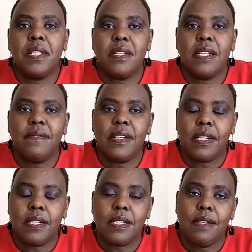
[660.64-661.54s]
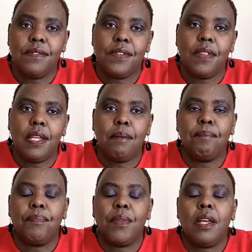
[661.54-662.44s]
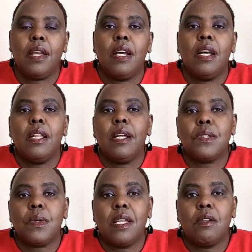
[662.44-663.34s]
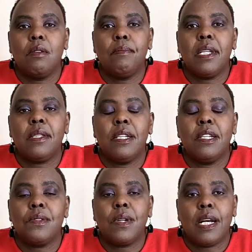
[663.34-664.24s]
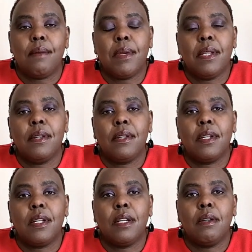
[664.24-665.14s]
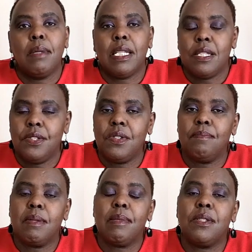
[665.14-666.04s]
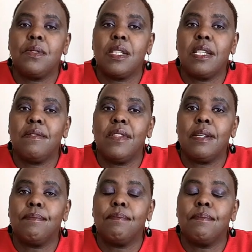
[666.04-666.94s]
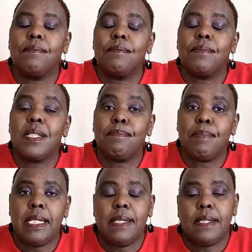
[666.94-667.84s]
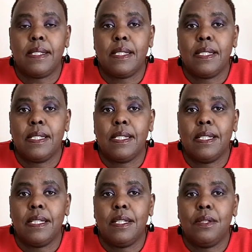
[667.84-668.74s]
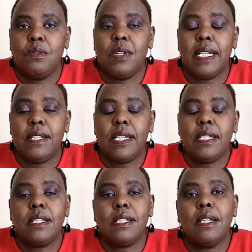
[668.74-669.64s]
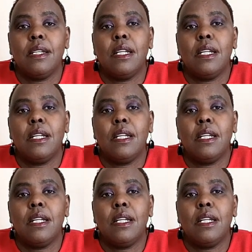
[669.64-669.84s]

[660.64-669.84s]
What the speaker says: It's a difficult time for them. That's why the community need to come in, but still remember to give them space to digest,